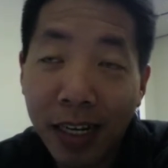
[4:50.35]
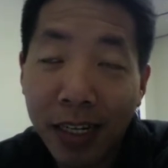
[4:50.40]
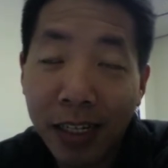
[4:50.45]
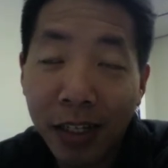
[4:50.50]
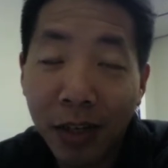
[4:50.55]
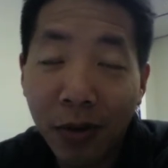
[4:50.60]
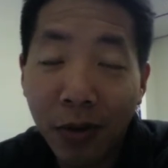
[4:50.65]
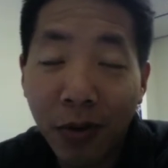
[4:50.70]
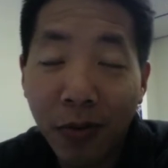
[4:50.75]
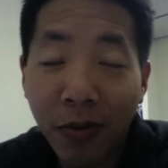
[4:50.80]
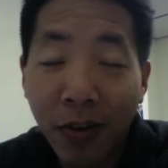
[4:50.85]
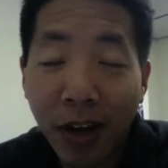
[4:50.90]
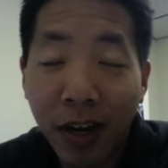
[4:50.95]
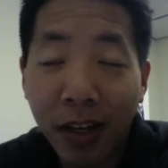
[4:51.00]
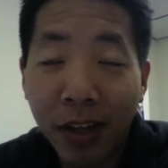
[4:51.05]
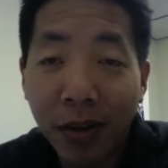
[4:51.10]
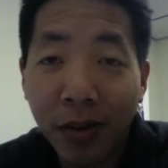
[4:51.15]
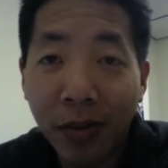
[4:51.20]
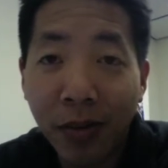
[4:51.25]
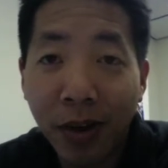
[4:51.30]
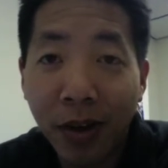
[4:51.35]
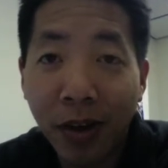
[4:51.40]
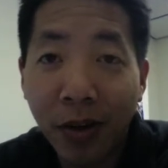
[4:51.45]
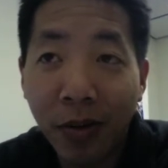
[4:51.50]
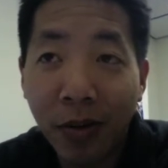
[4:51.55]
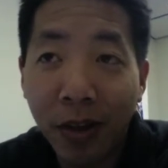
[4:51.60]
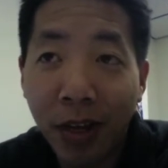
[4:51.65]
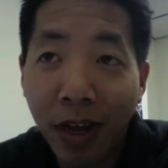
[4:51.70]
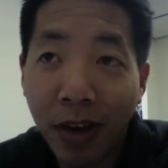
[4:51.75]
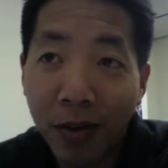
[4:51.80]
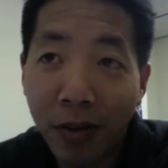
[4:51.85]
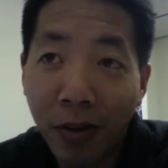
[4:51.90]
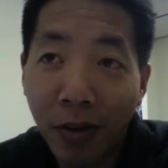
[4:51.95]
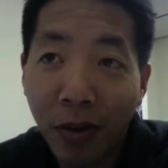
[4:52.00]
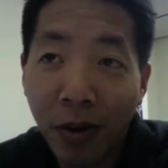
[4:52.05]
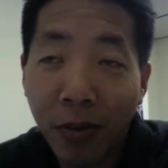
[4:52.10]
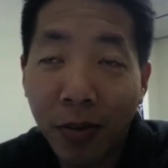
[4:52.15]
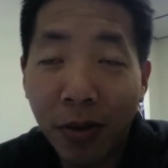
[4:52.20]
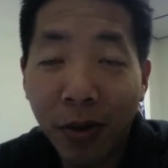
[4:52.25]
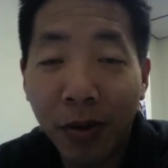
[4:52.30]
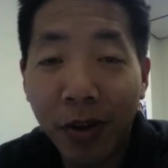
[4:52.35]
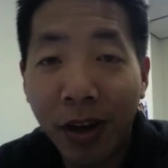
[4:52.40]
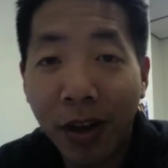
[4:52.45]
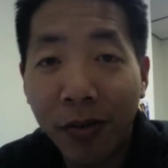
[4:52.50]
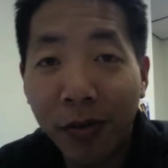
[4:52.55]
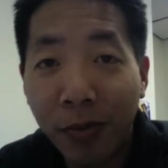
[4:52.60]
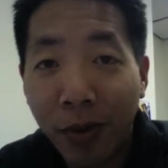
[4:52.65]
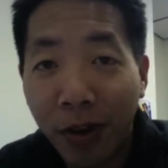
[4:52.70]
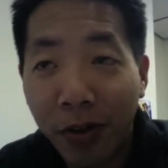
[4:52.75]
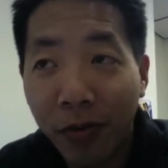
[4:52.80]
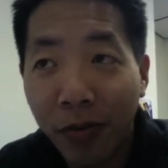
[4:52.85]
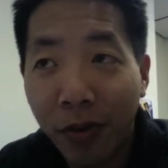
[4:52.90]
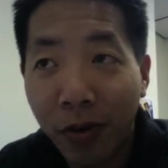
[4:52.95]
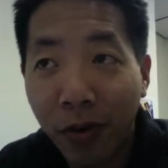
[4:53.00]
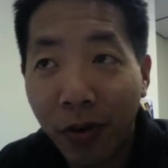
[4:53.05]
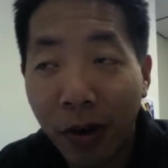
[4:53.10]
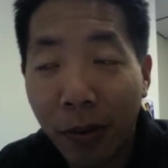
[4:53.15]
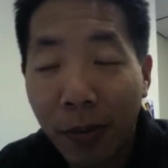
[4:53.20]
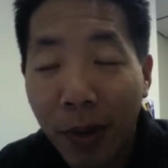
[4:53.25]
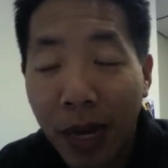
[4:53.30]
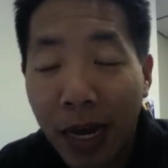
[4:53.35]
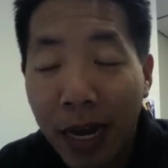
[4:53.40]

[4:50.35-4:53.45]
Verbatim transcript: considering the fact that we only have a crib and only have space for a crib.